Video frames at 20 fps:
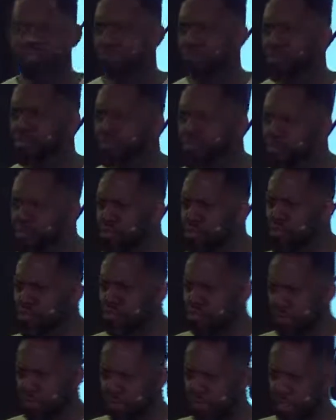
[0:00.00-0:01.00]

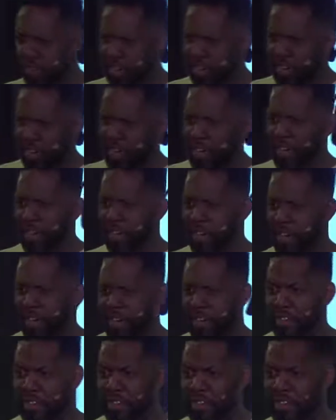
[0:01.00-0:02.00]
beautiful young lady right
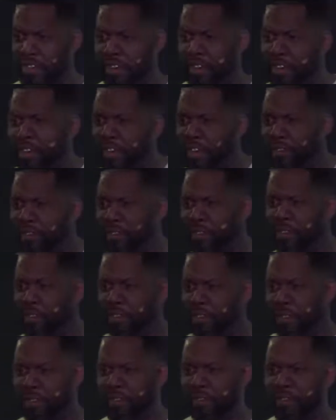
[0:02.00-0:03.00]
here for
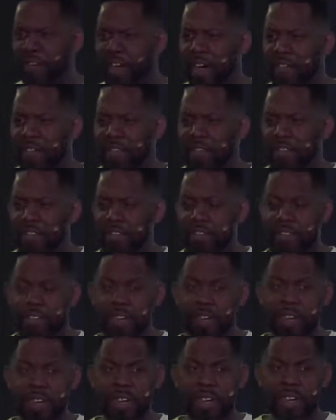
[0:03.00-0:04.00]
going on 5 years
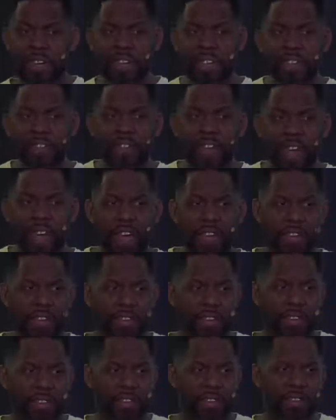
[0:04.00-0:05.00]
now. And in that,
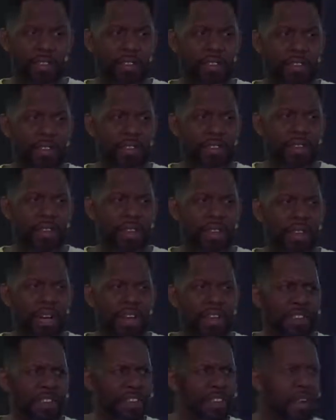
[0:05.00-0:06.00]

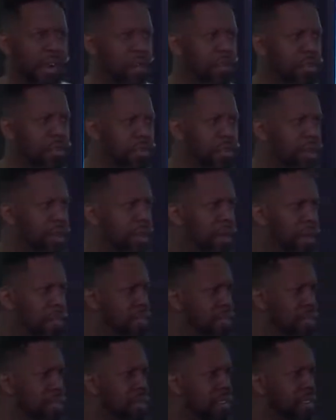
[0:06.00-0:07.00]
God has dealt with me about
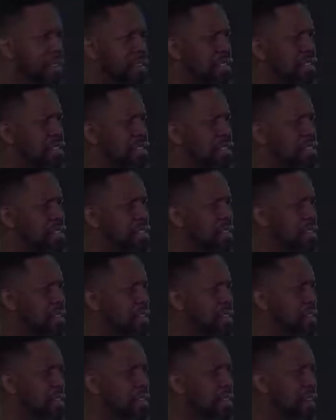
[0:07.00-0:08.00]
some things.
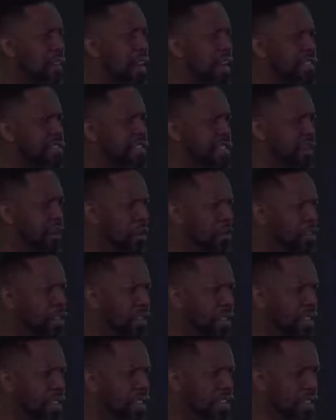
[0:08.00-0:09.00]
God has
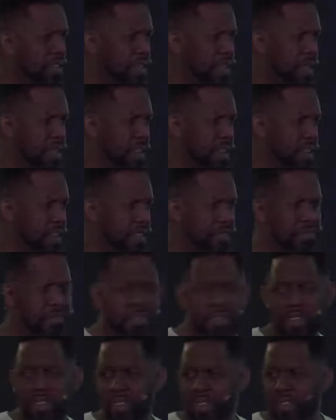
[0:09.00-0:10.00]
cultivated some things in
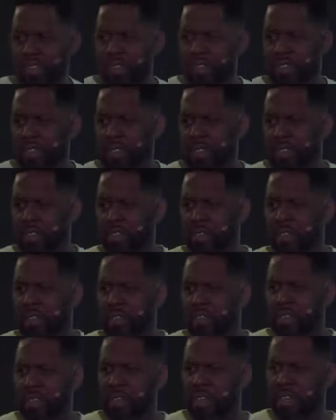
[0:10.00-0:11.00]
me.
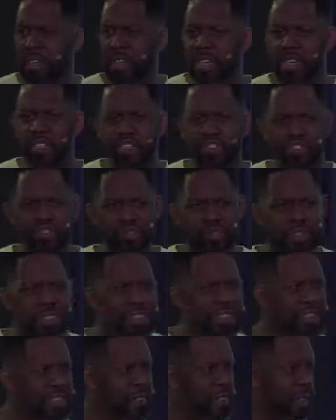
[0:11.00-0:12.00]
And he's
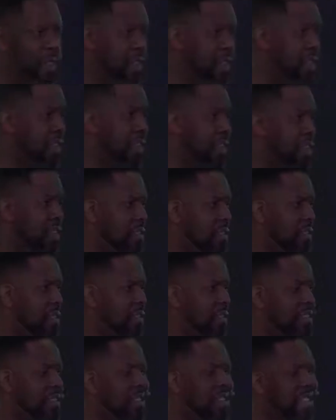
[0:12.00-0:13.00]
strengthening me
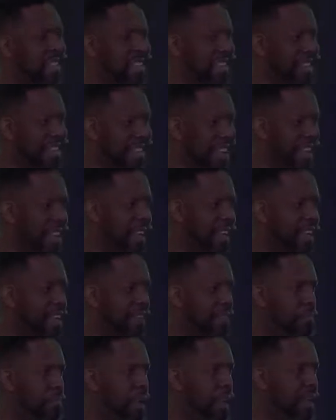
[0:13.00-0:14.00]
day
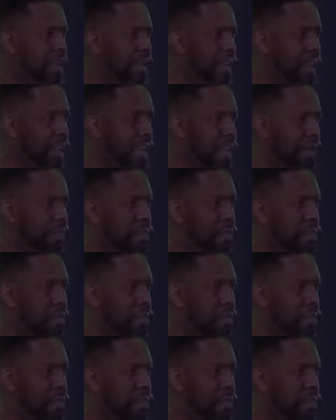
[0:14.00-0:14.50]
by day